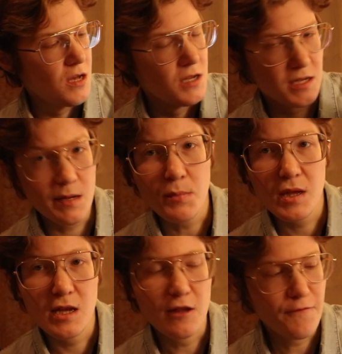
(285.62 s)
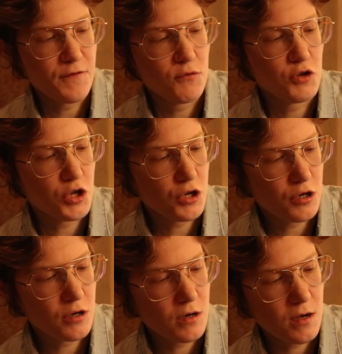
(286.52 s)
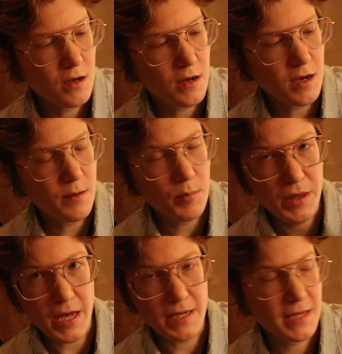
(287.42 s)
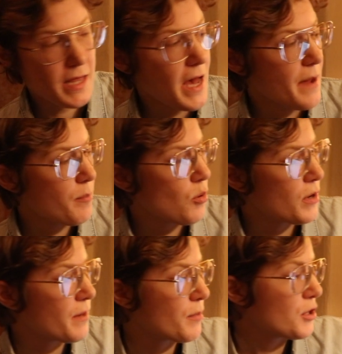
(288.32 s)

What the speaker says: something in the future, but that's that. Point number